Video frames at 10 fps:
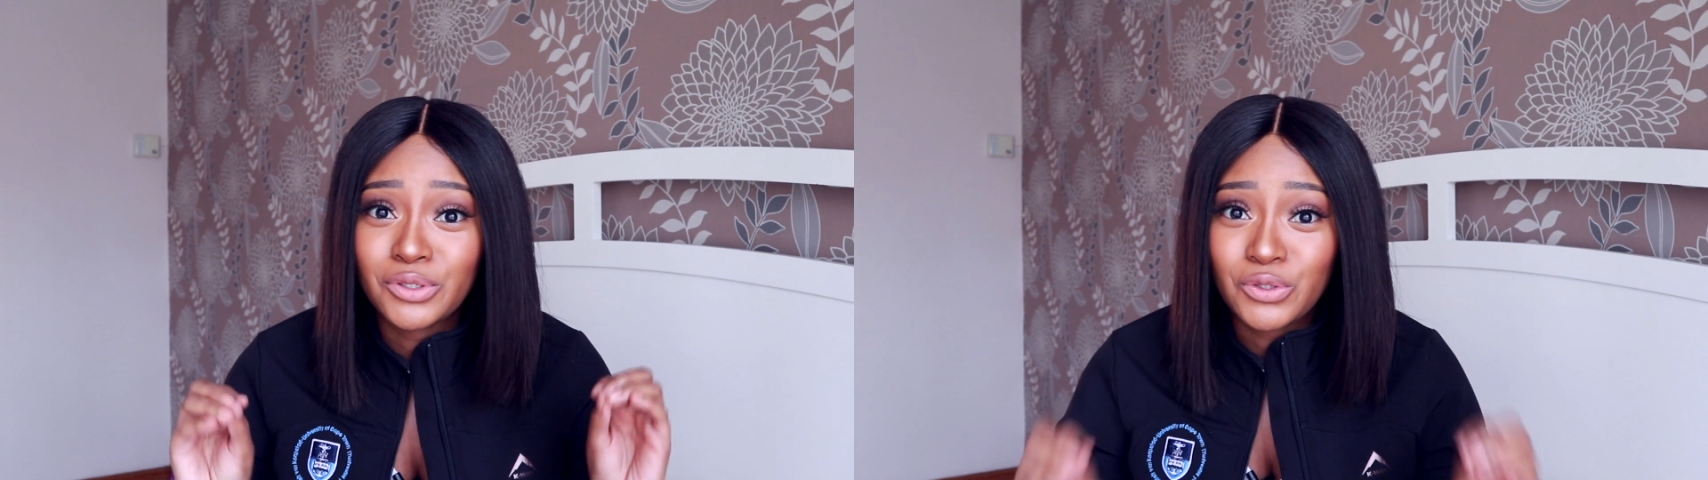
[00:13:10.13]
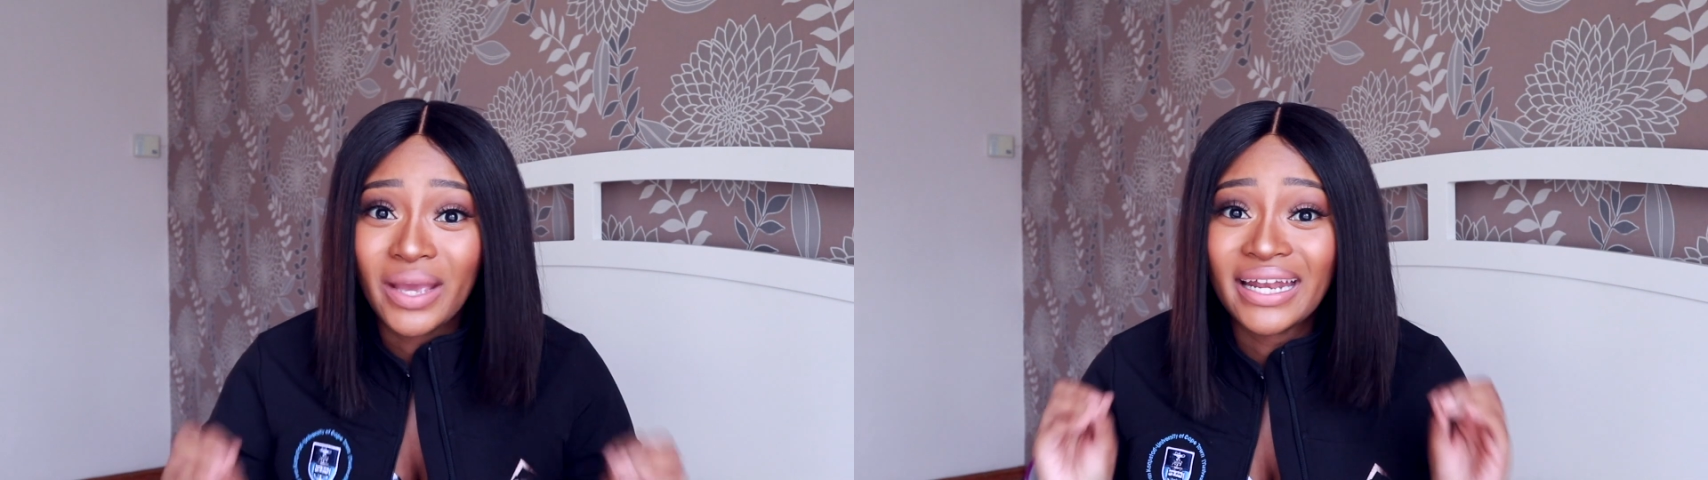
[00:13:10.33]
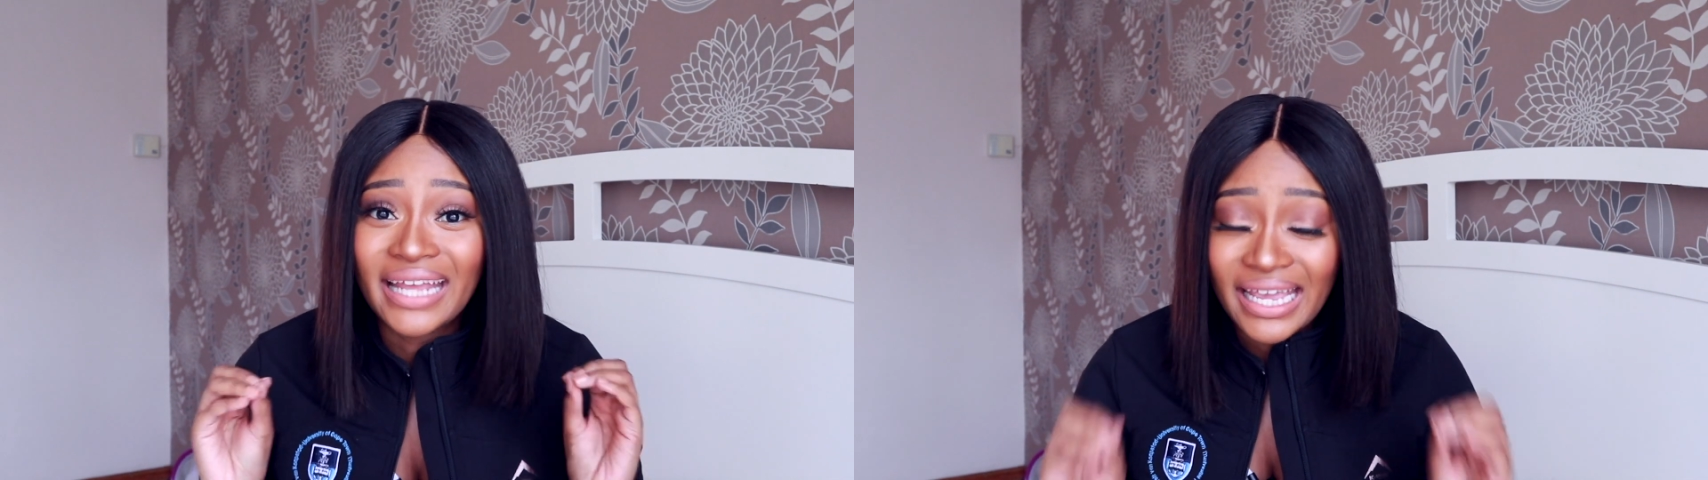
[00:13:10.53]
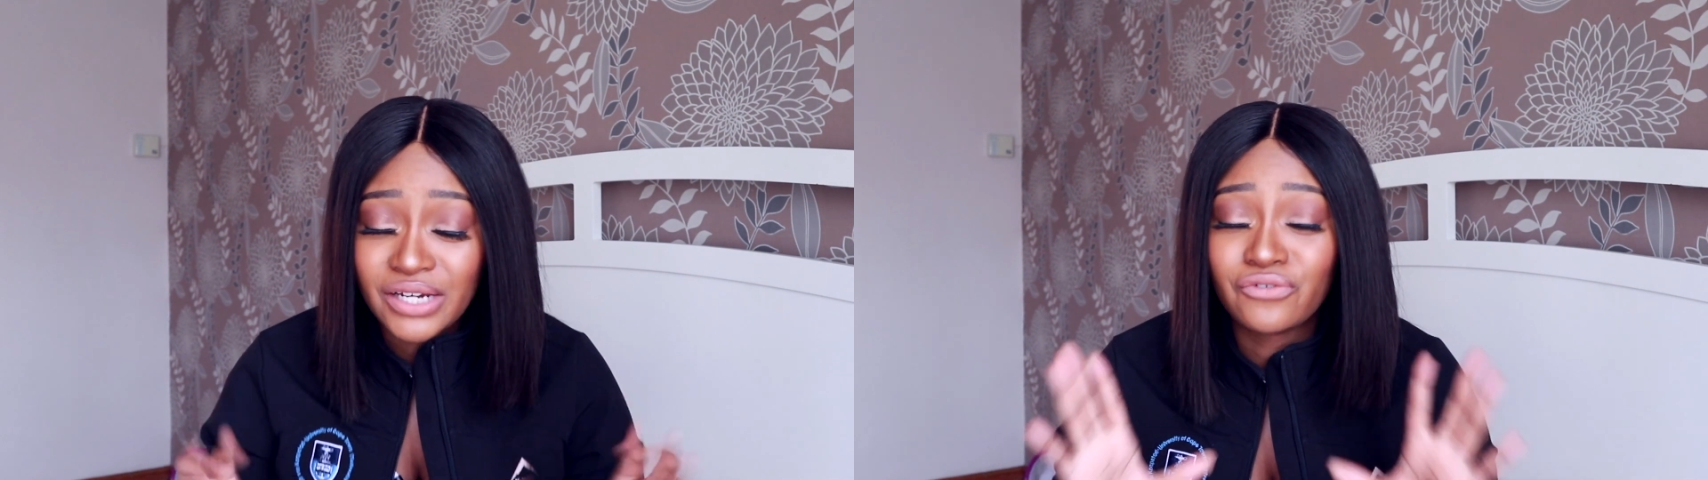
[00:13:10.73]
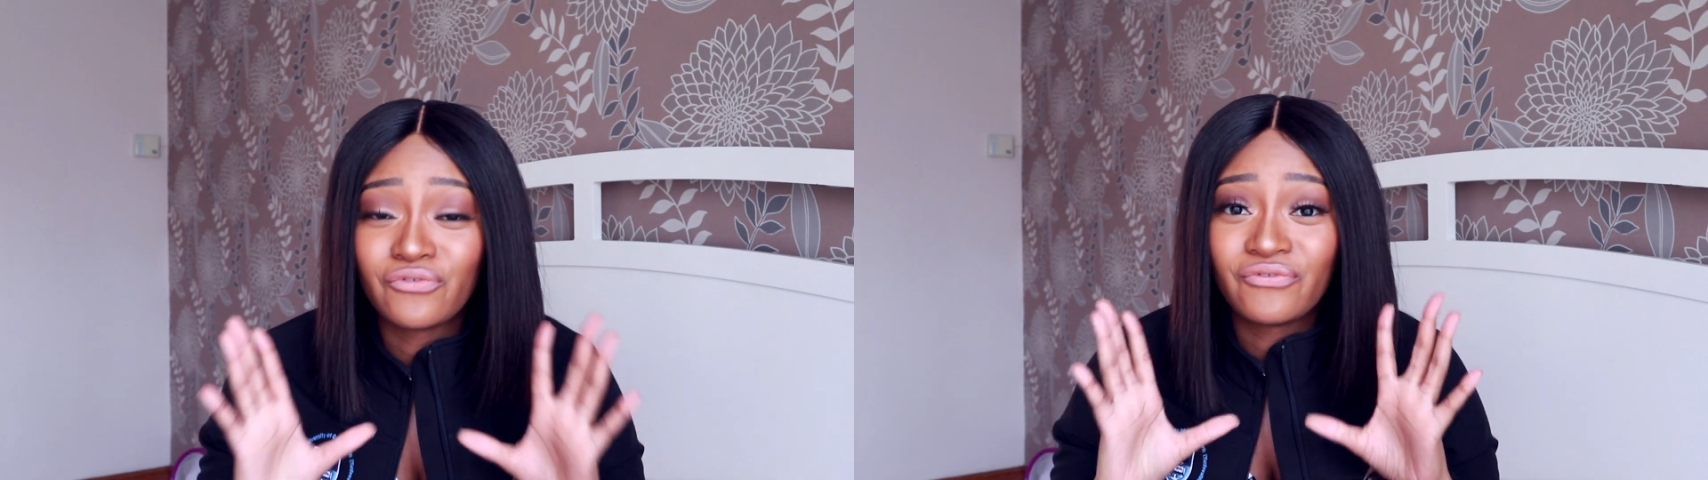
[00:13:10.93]
to an
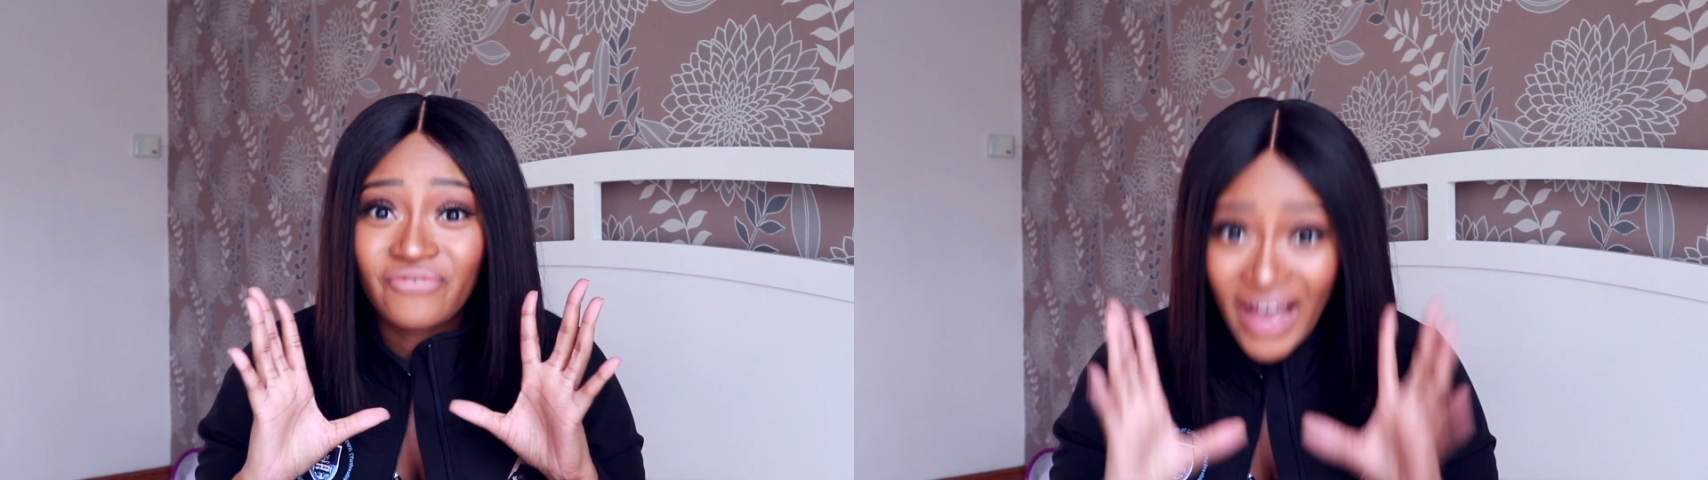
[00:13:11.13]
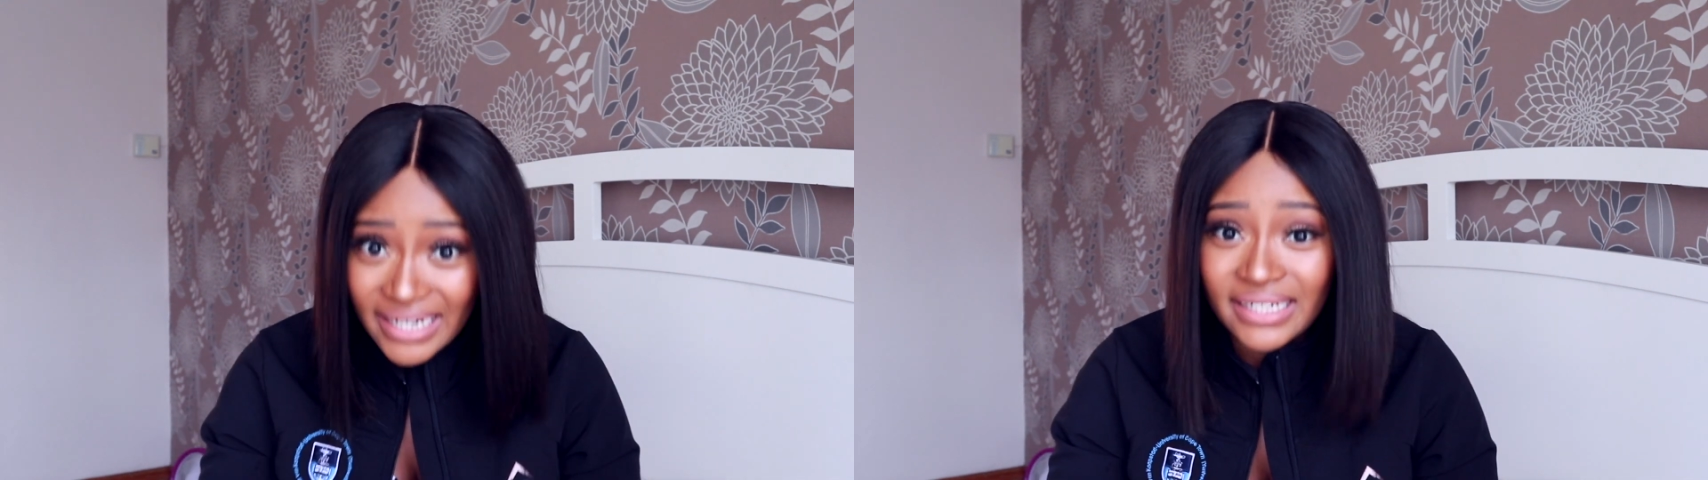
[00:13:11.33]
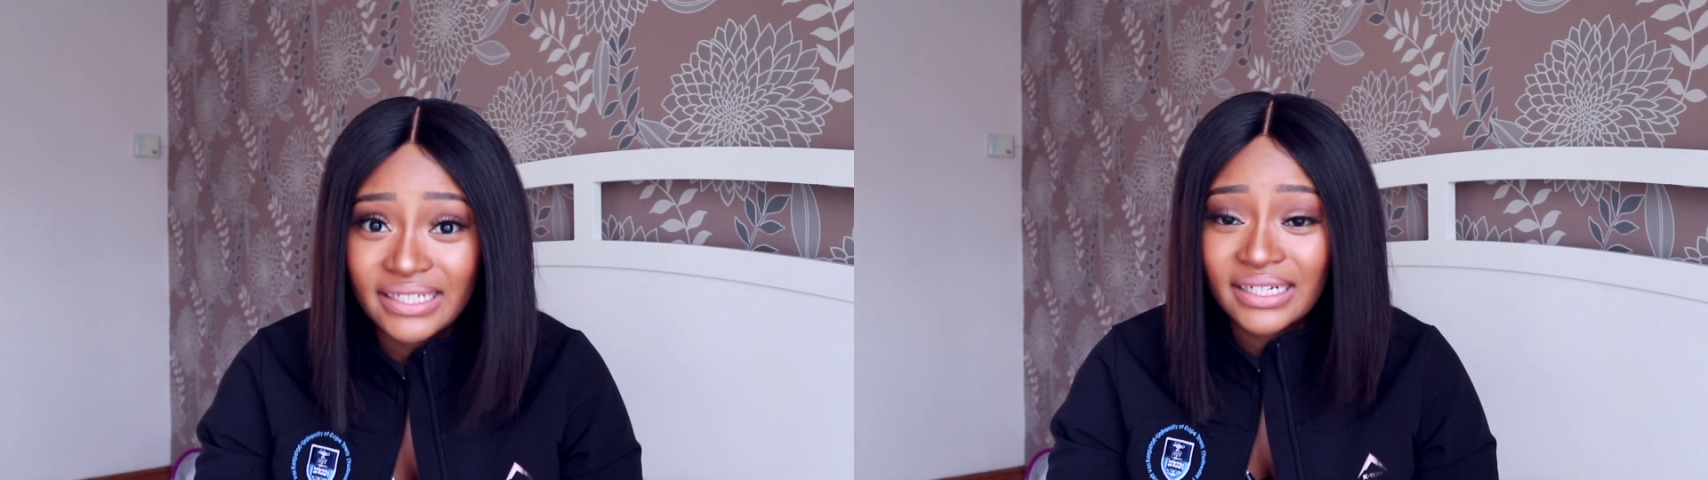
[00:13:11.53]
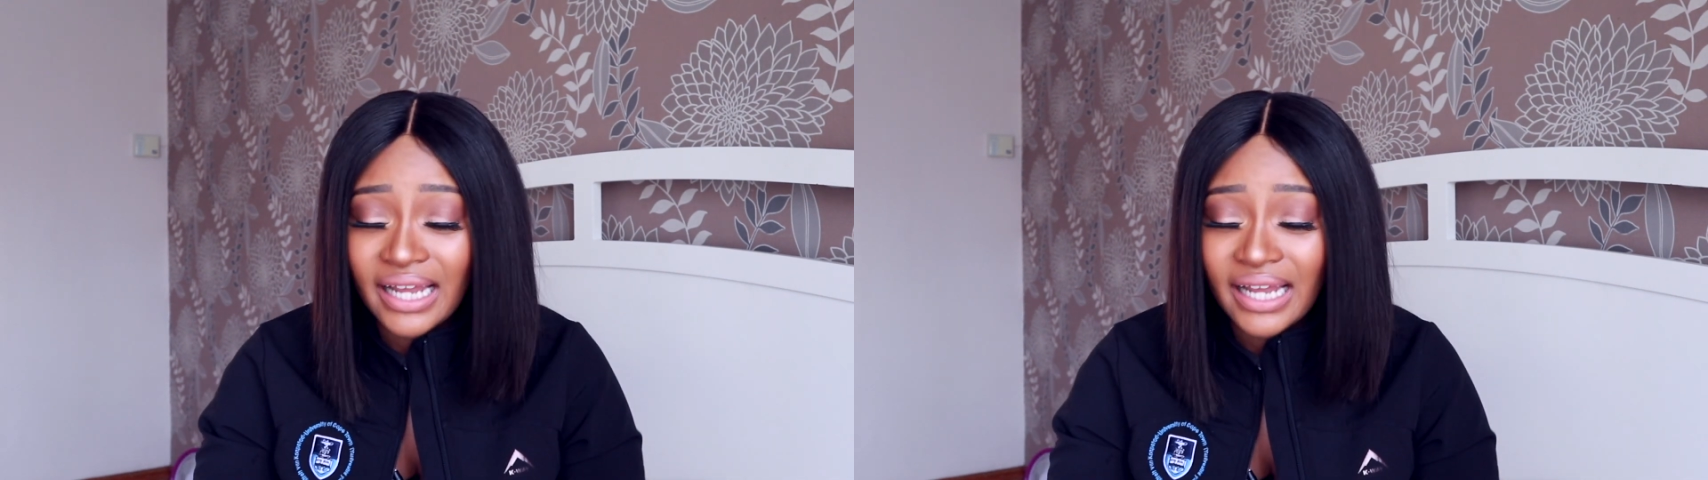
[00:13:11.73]
end finally.